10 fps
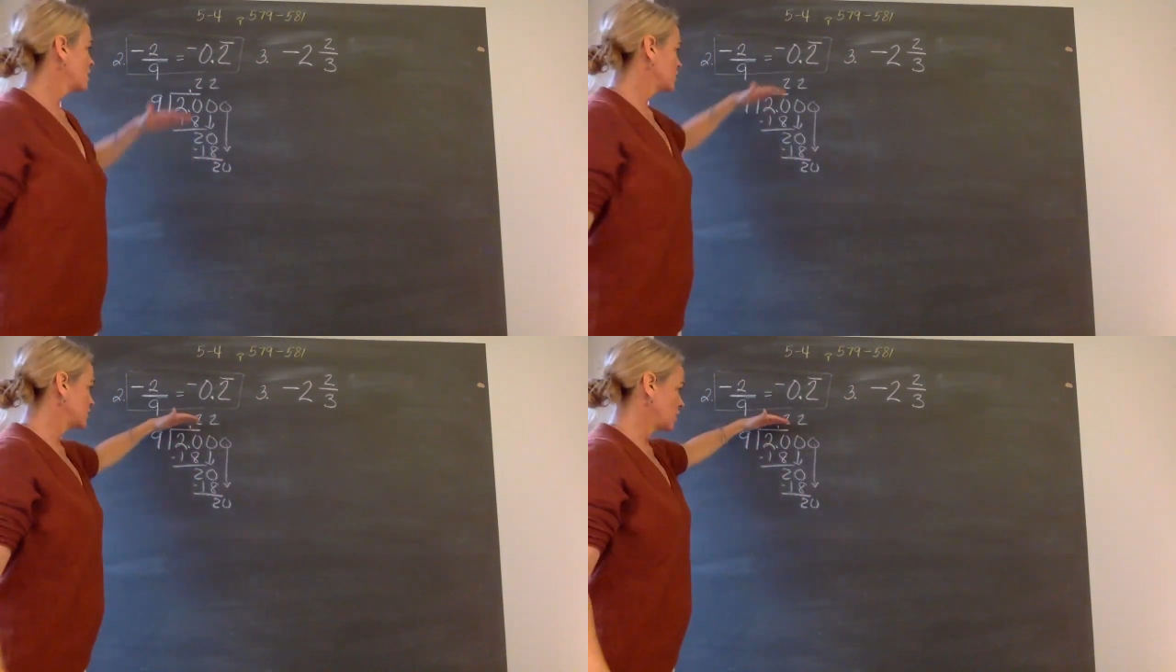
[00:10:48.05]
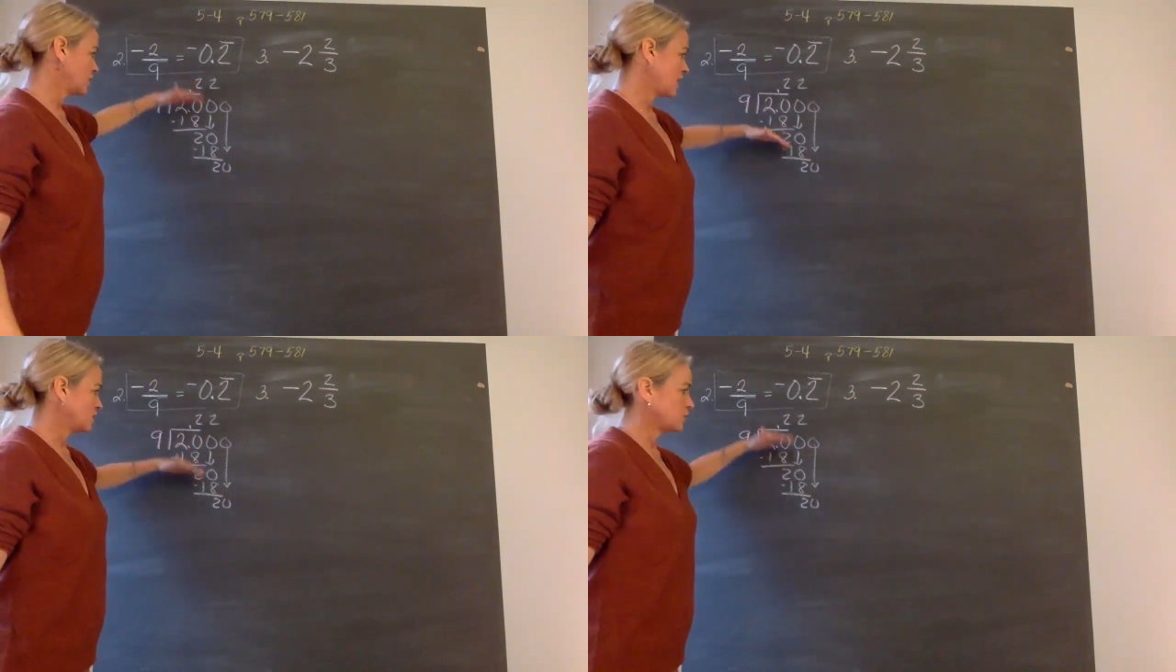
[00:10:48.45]
So
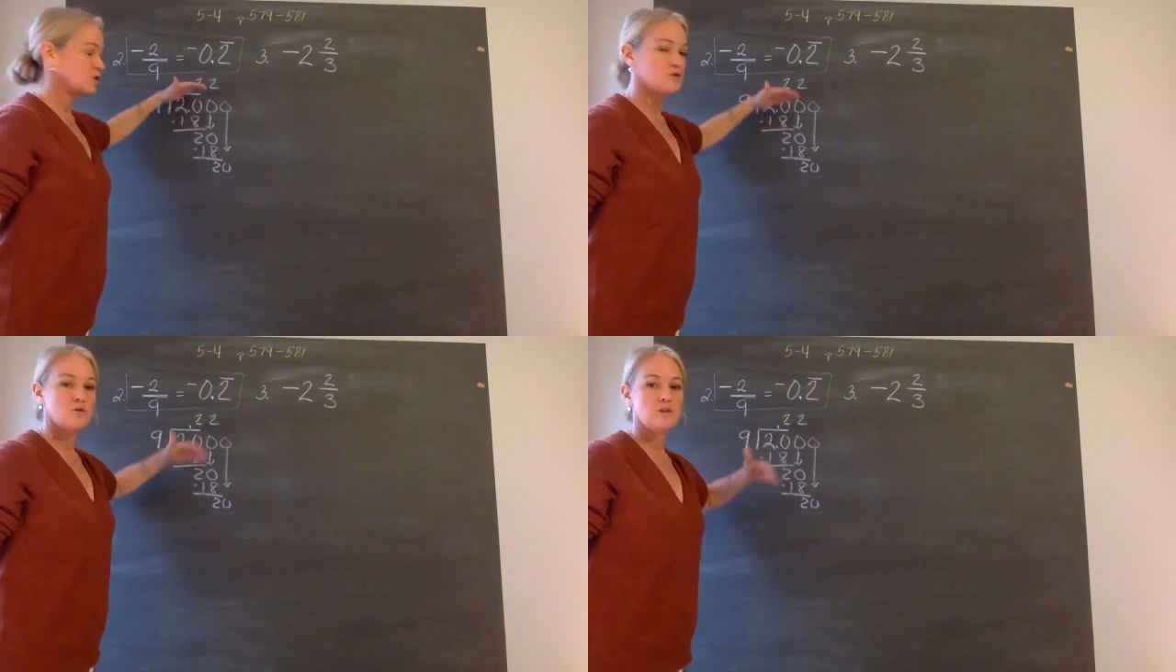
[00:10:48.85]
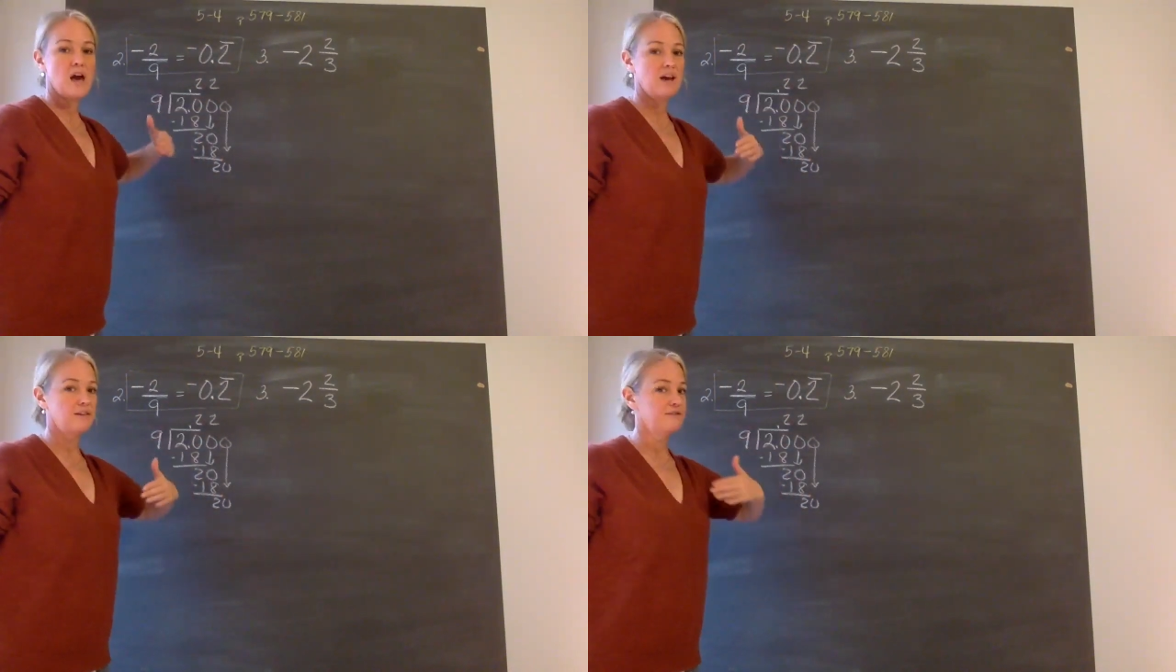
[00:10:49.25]
again, you can do
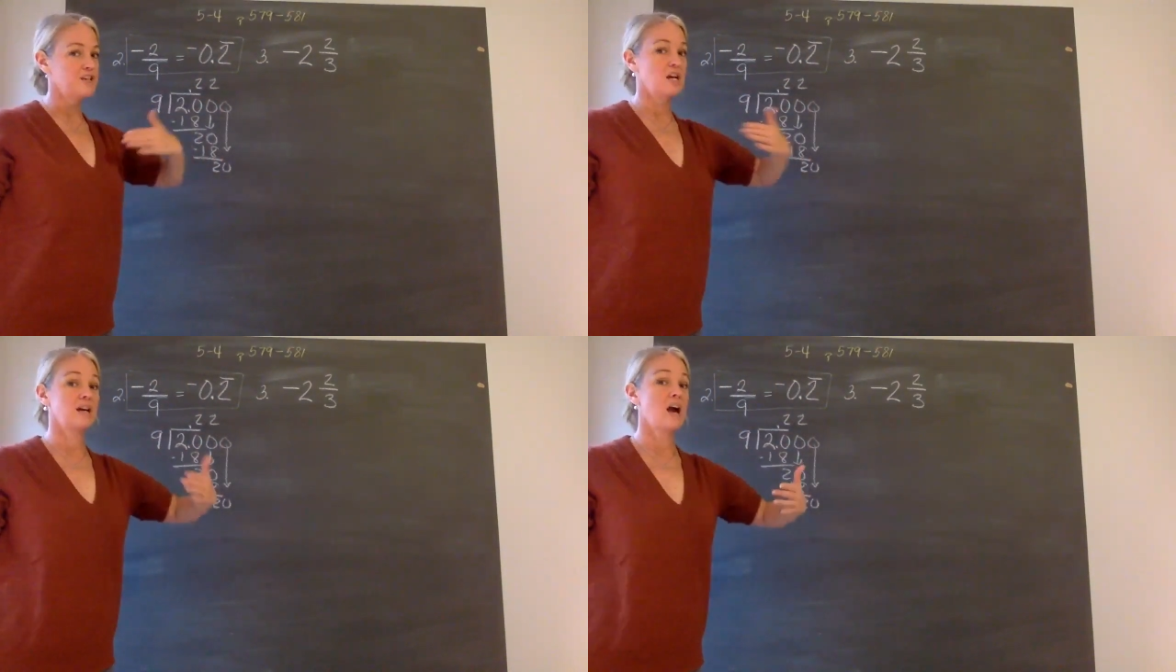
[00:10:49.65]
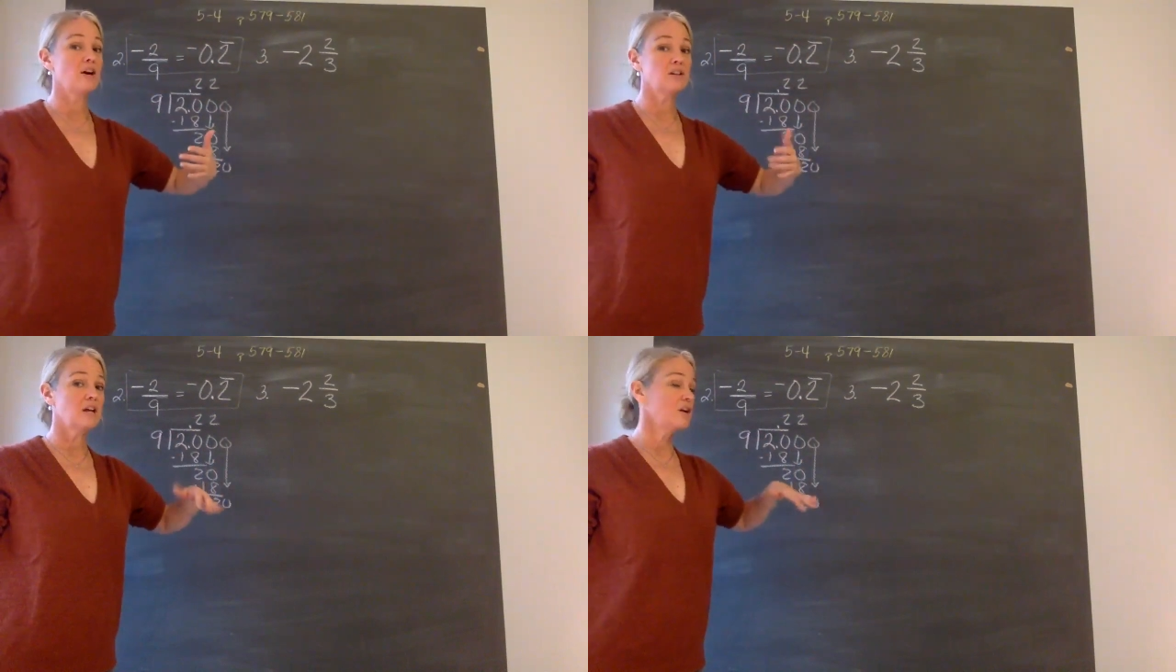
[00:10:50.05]
that via a
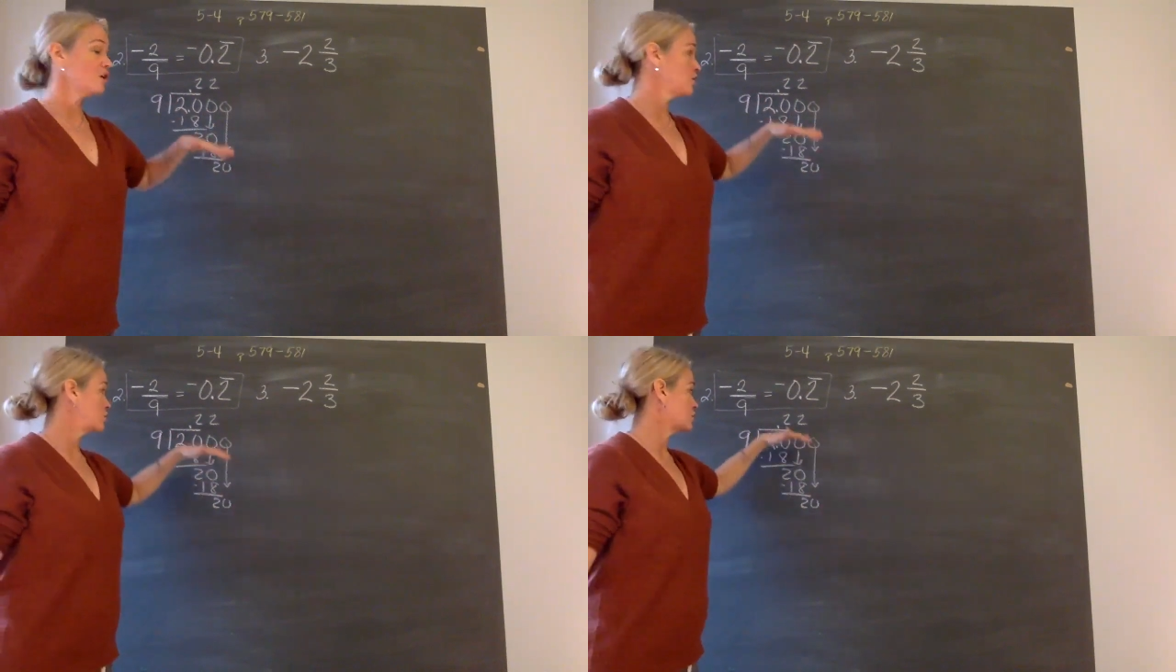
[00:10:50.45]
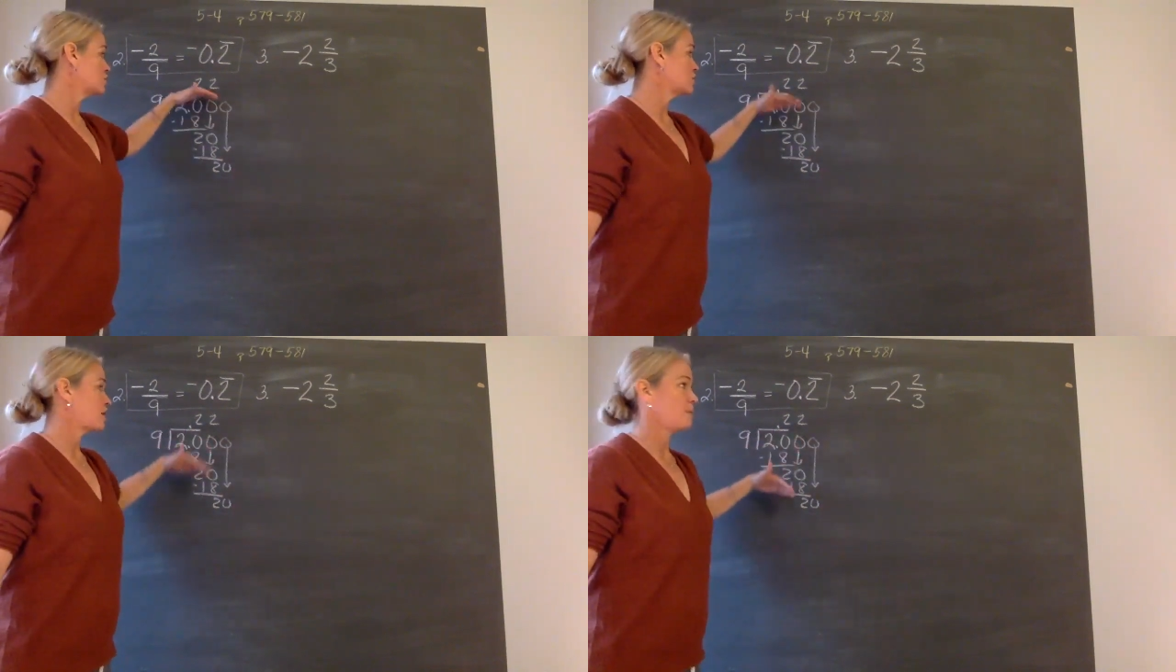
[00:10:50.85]
calculator, you can
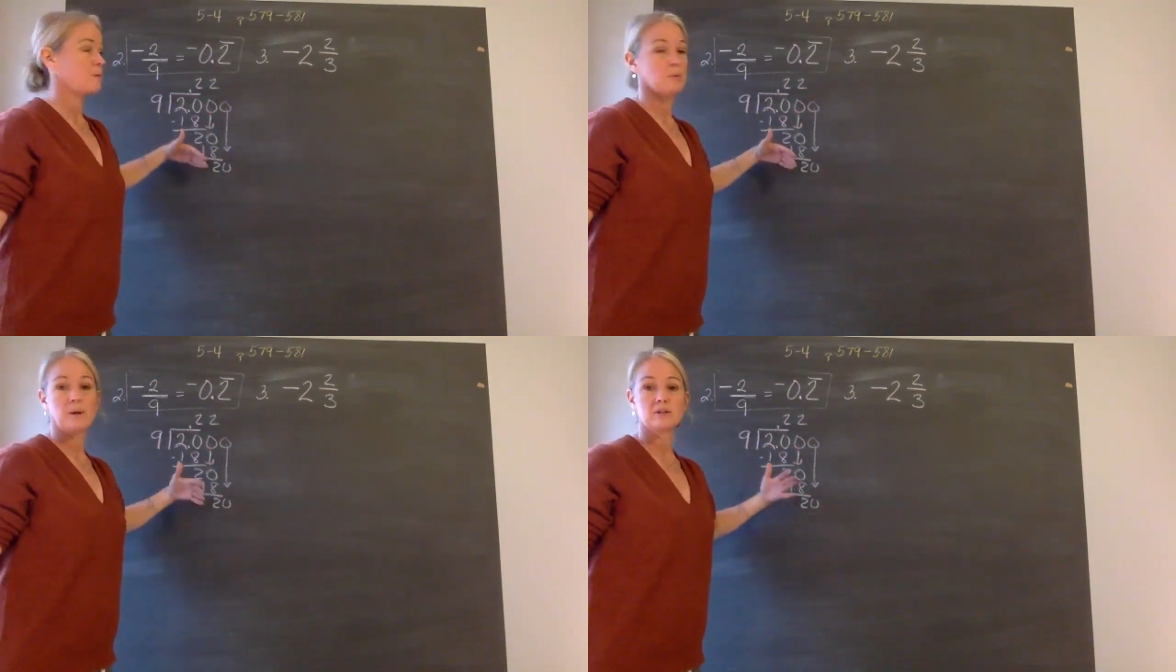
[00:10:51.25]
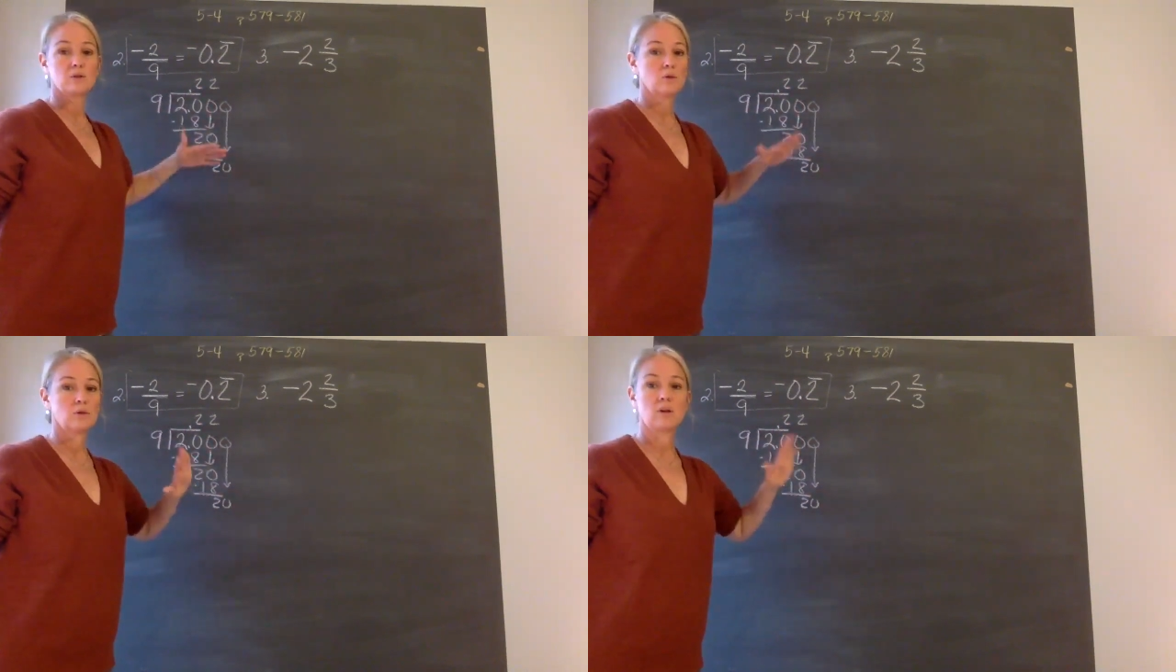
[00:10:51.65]
do that paper
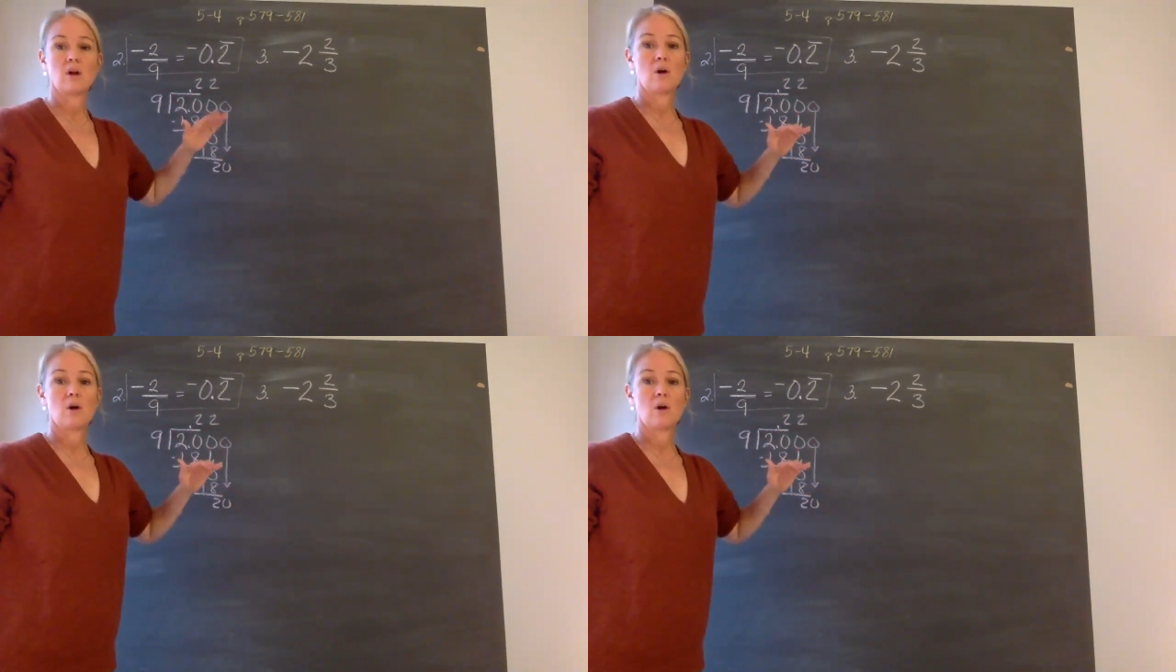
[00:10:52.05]
pencil,